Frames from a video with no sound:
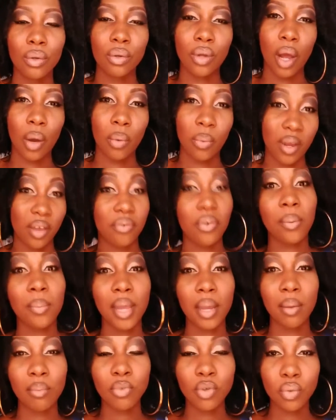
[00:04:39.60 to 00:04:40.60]
away from
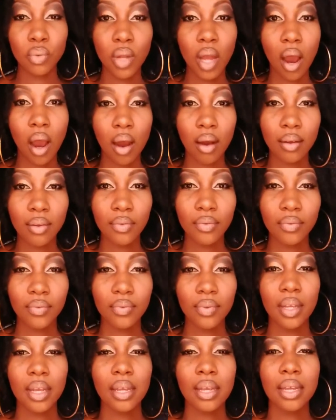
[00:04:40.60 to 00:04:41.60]
him too long,
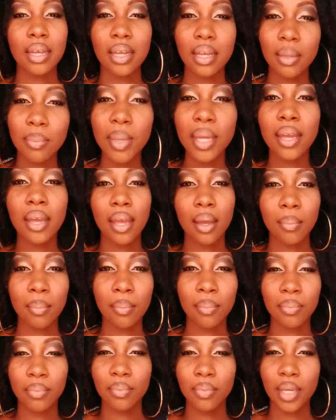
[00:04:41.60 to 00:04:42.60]
he
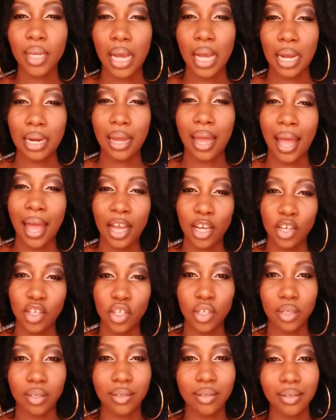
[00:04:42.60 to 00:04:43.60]
became kind of
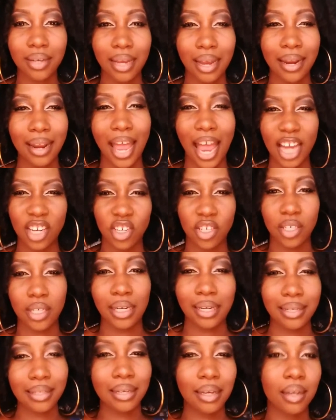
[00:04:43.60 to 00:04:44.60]
anxious, kind of
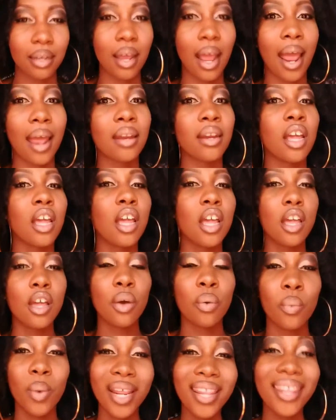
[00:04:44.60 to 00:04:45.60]
agitated. And
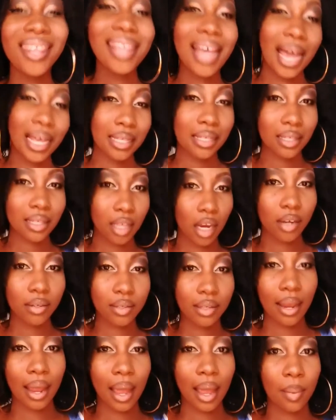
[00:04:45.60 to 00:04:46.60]
when that starts
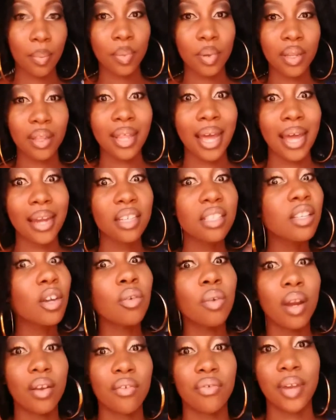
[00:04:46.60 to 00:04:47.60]
to happen, that is a
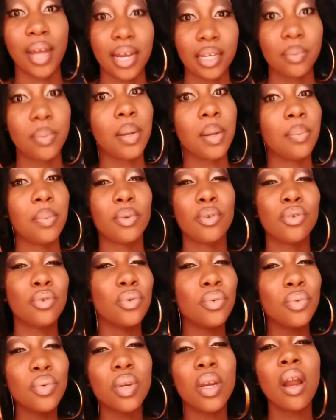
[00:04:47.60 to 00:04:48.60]
red flag. People
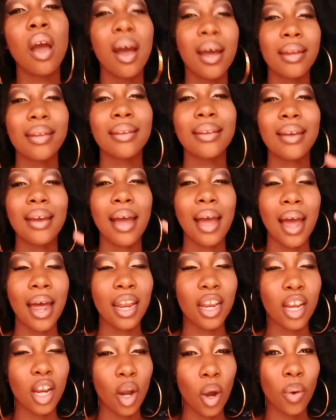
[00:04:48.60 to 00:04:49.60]
do not
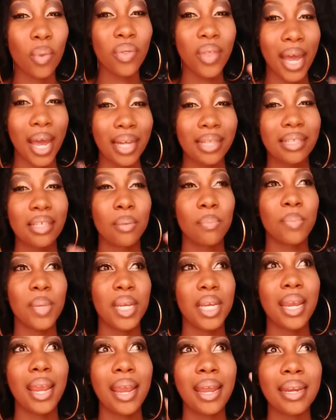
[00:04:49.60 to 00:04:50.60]
allow that to
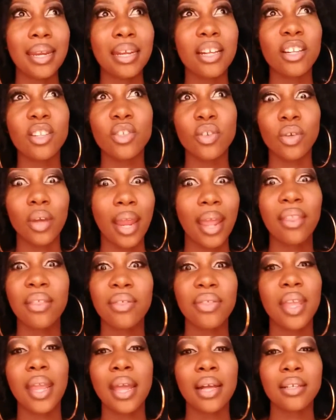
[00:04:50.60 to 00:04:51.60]
be any so
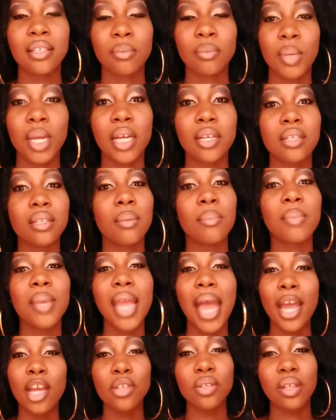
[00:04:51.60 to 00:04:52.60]
anything else because to me
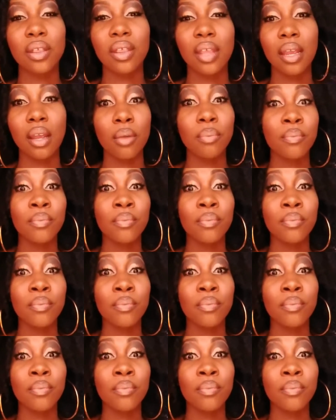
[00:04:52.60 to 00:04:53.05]
I used to think,